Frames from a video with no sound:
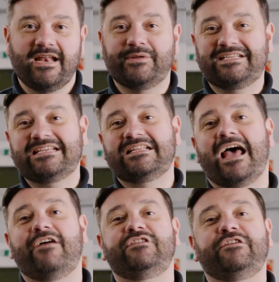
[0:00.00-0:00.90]
Now
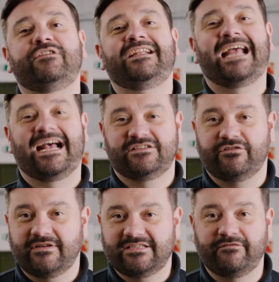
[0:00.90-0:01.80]
Tesla have different
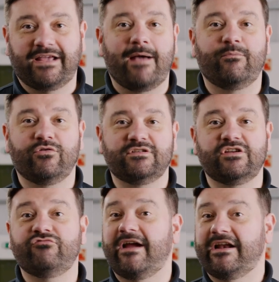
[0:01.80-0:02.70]
categories of
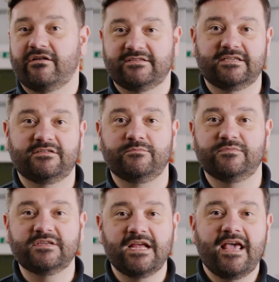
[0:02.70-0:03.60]
cameras and radar
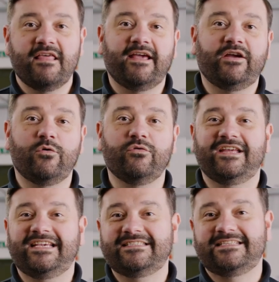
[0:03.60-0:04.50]
systems. They call
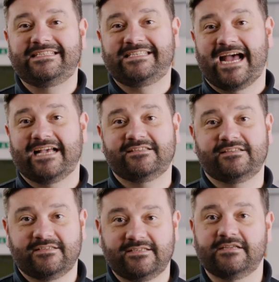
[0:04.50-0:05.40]
these
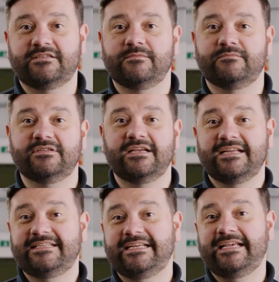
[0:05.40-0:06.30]
DAS systems,
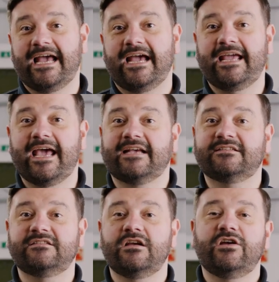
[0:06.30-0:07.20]

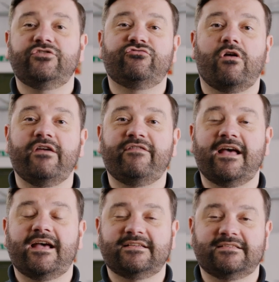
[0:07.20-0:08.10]
DAS,
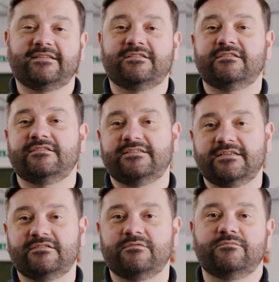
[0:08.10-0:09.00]
Driver Assistance
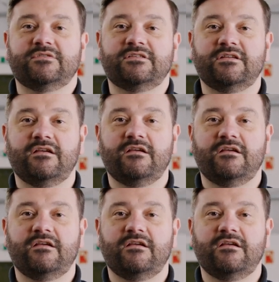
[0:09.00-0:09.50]
Systems.